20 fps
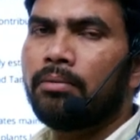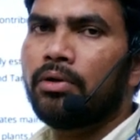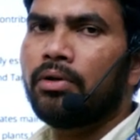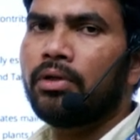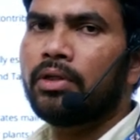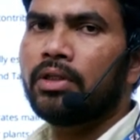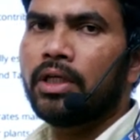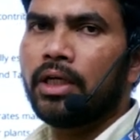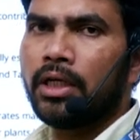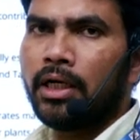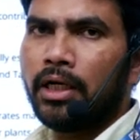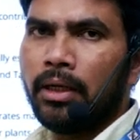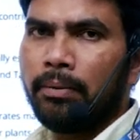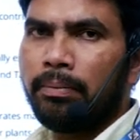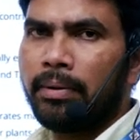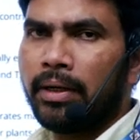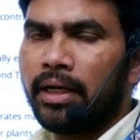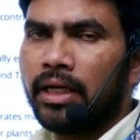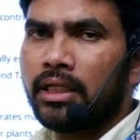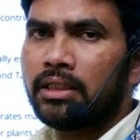during the
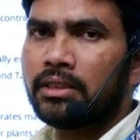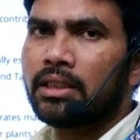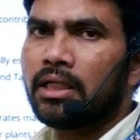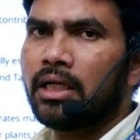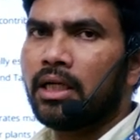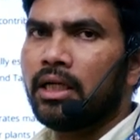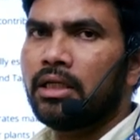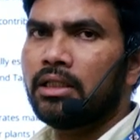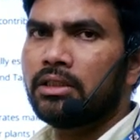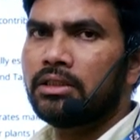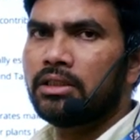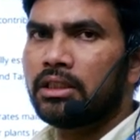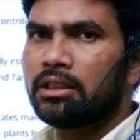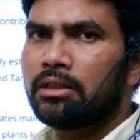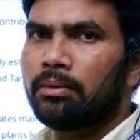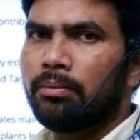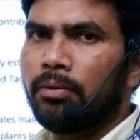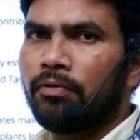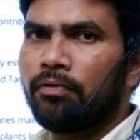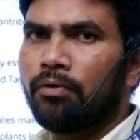independence and
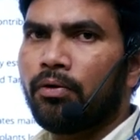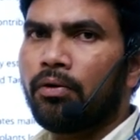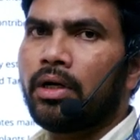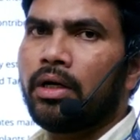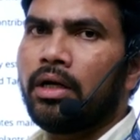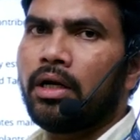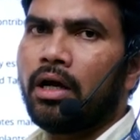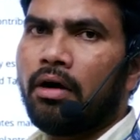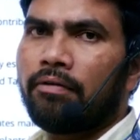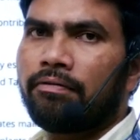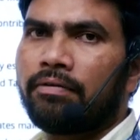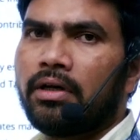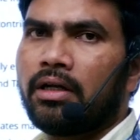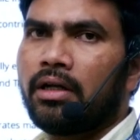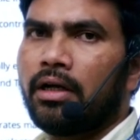just before and after